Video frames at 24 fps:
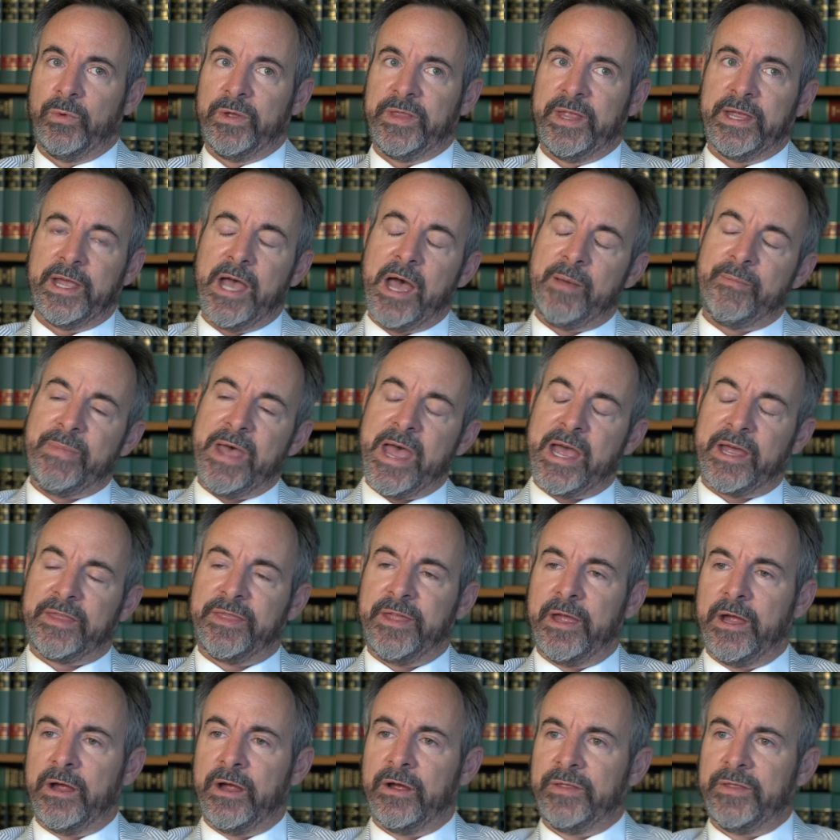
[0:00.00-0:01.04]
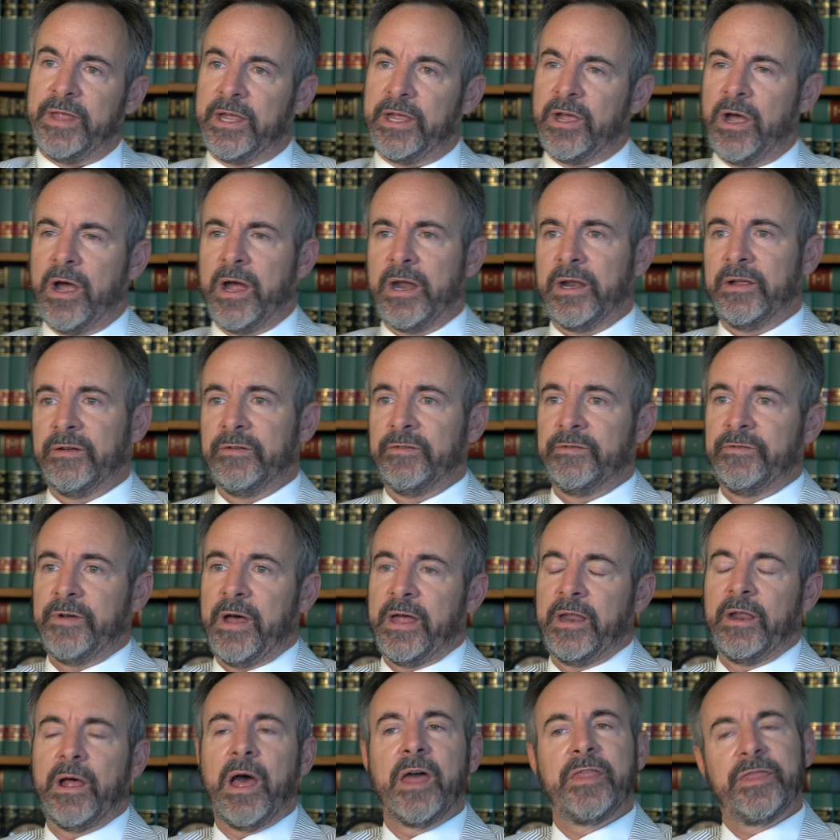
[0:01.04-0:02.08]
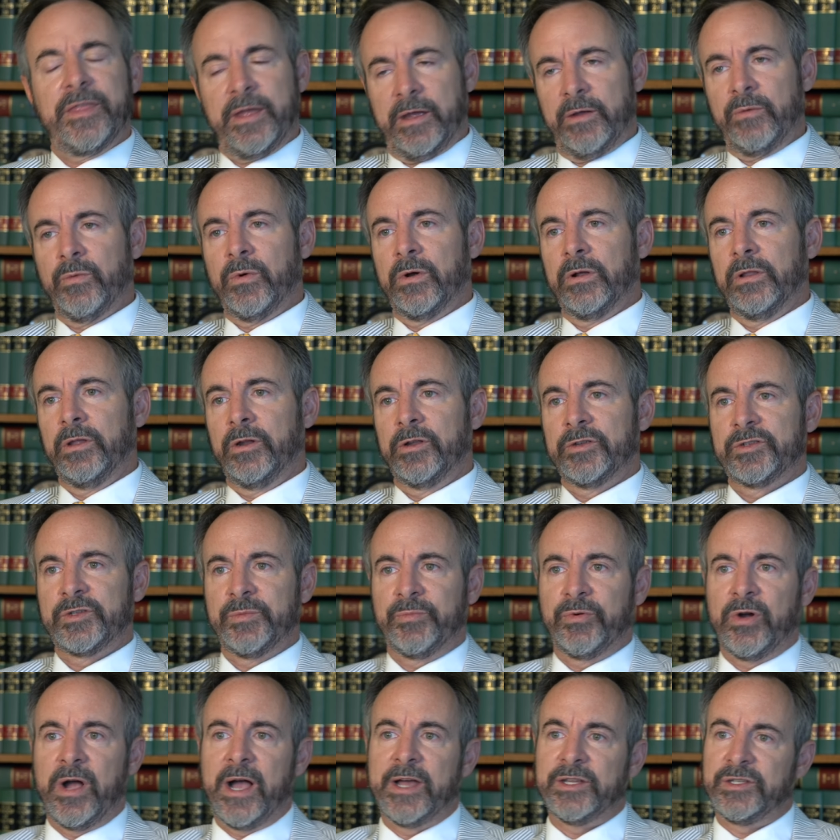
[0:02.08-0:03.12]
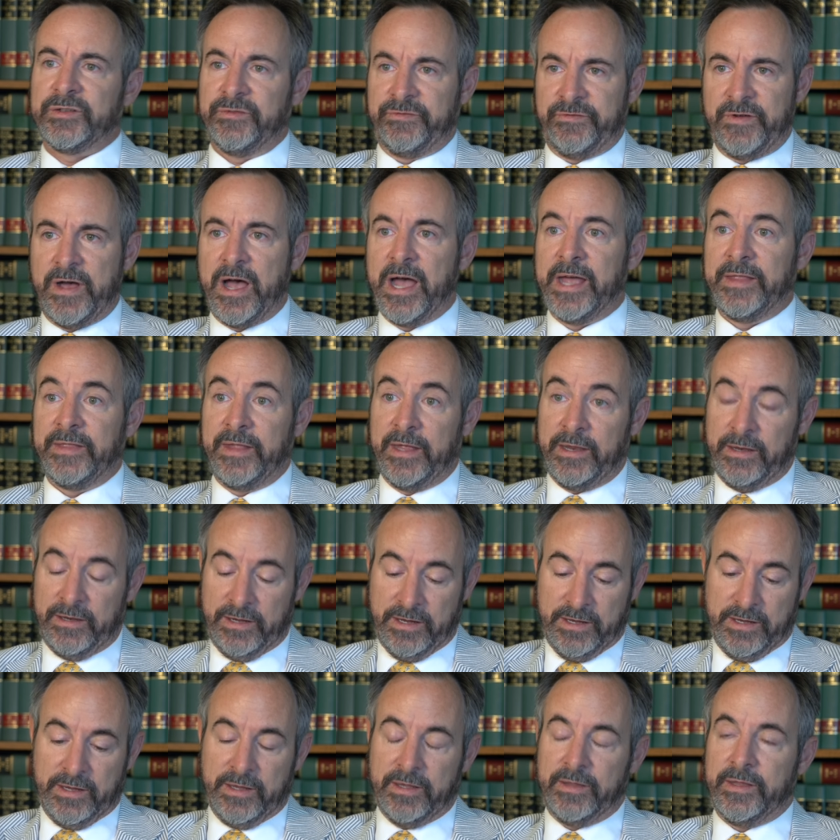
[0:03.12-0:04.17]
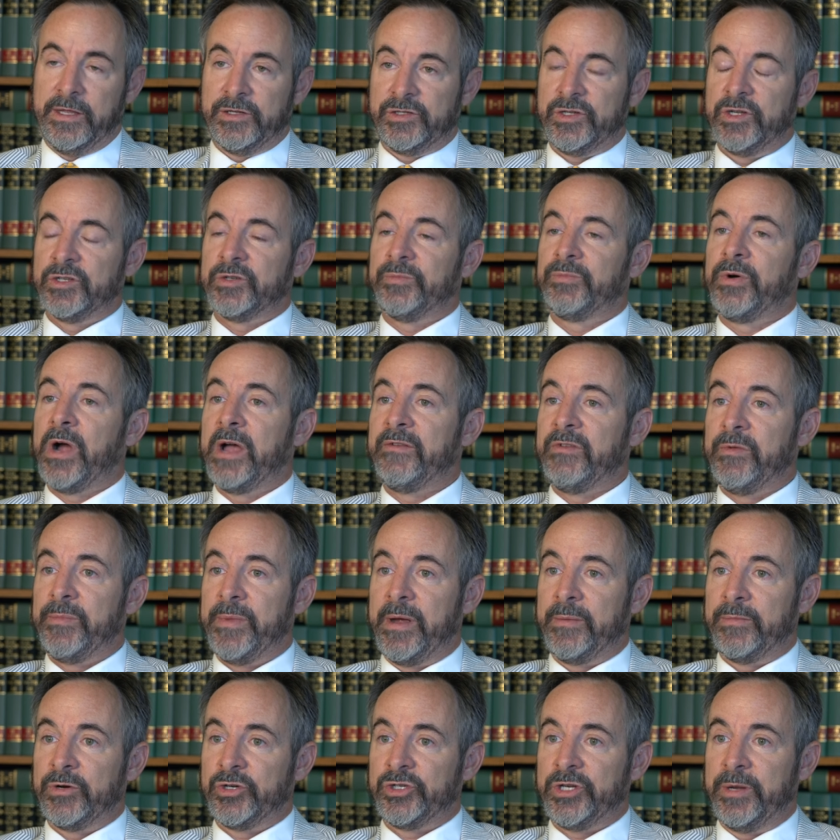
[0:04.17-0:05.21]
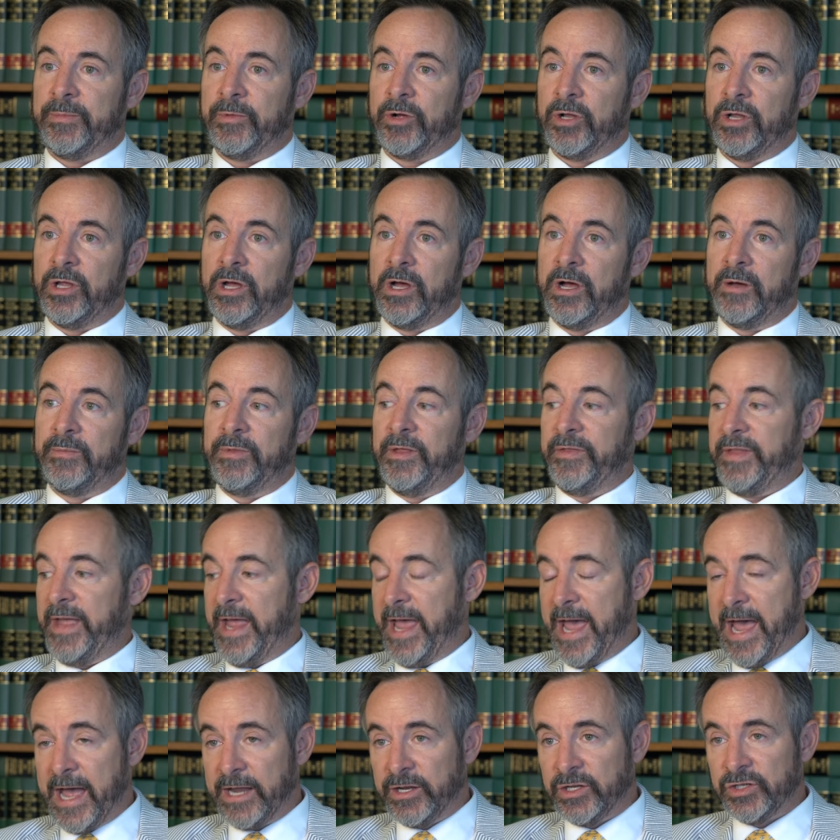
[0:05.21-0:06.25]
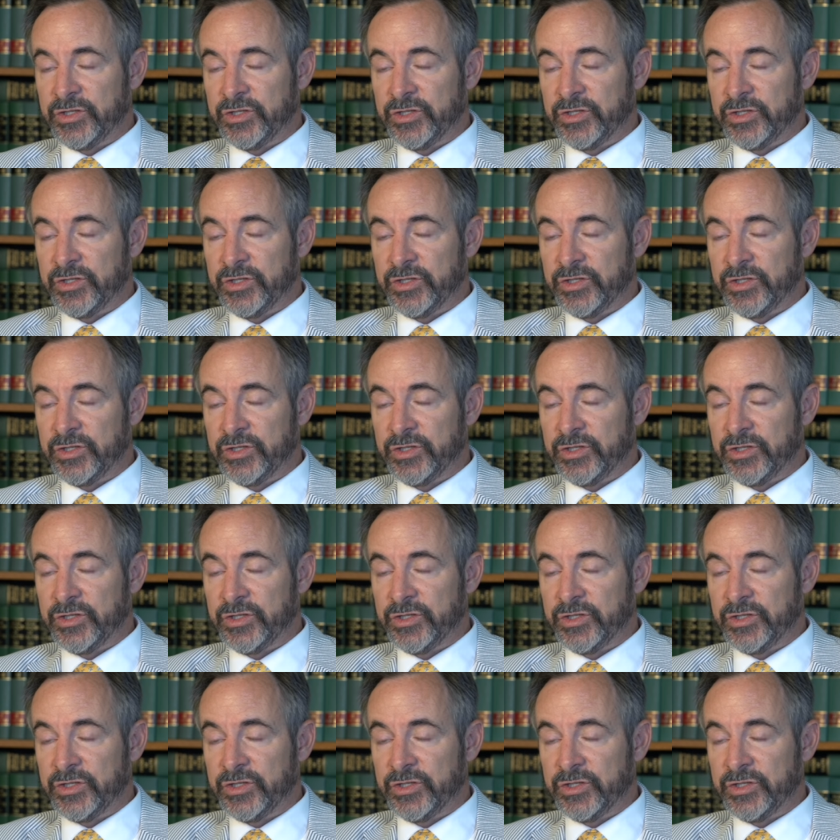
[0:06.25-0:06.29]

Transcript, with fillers: When they got back there, they kind of, I, I think, were a little surprised to find that this is a private membership club, that they had